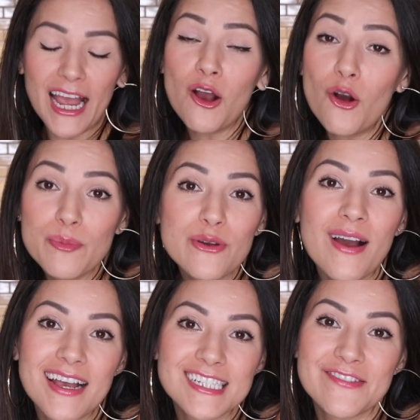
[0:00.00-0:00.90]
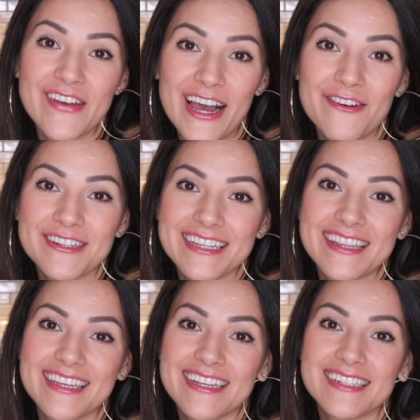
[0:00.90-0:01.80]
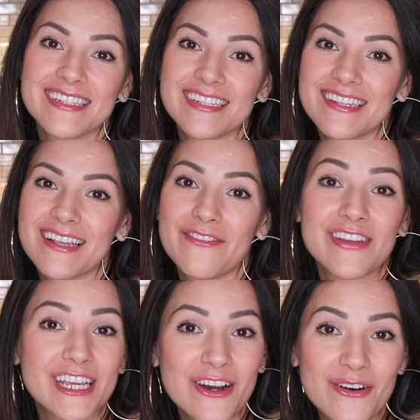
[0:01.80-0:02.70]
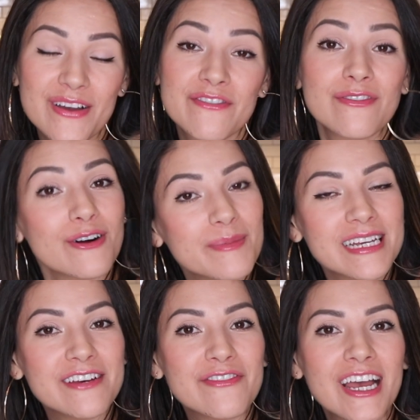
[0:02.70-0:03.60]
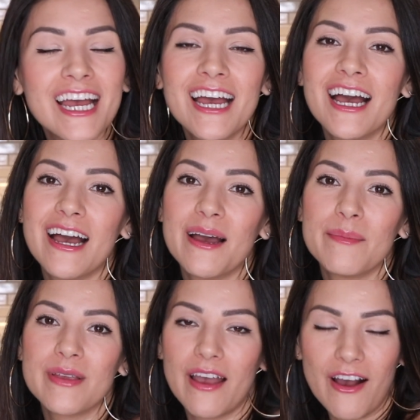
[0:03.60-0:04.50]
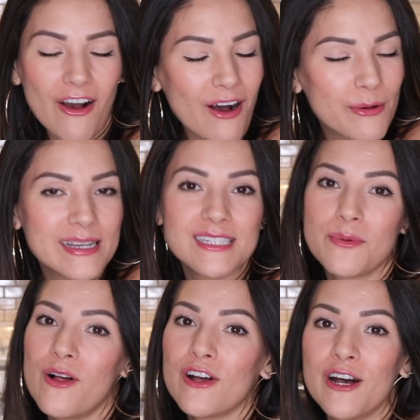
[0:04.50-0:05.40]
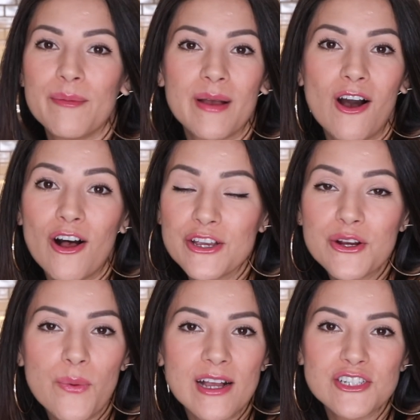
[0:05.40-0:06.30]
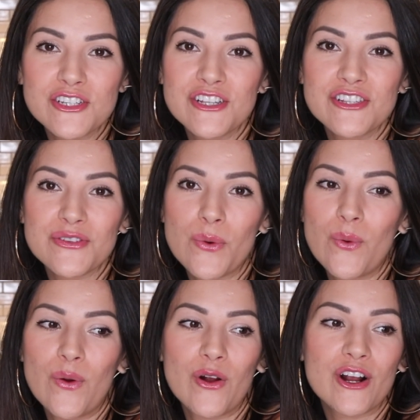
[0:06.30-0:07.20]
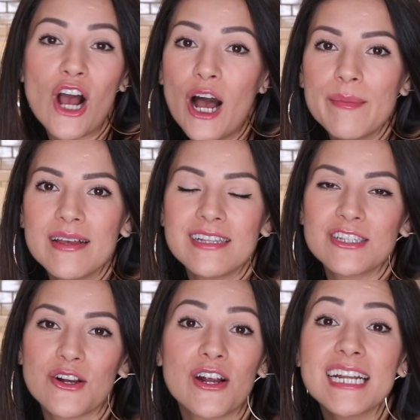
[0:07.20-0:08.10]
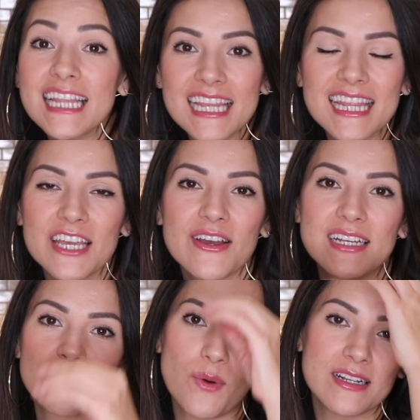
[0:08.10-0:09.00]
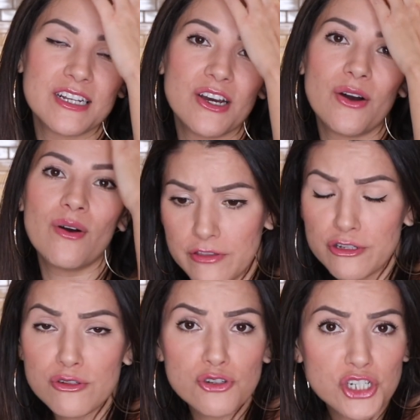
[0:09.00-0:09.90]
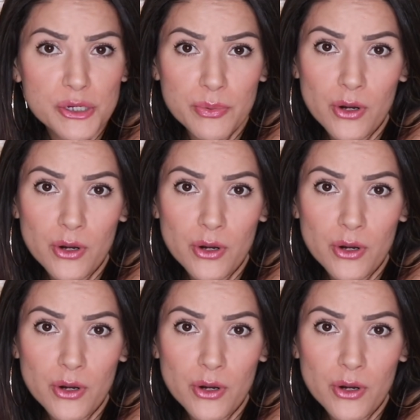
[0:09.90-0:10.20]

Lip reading: I hope you guys found this video informative. Always welcome all your questions or comments or anything that you guys want to know. The nutrition